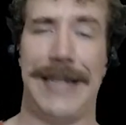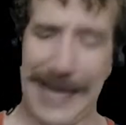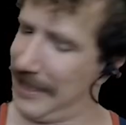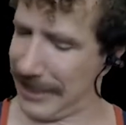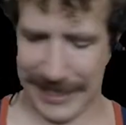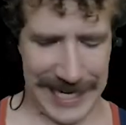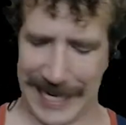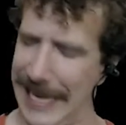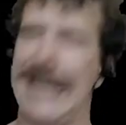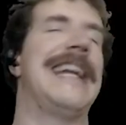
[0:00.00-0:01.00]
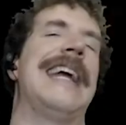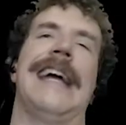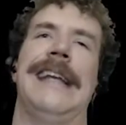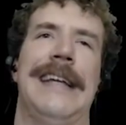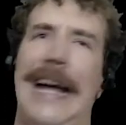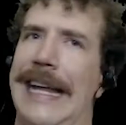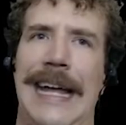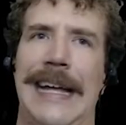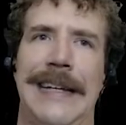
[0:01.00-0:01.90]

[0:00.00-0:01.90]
I just can't. I can't.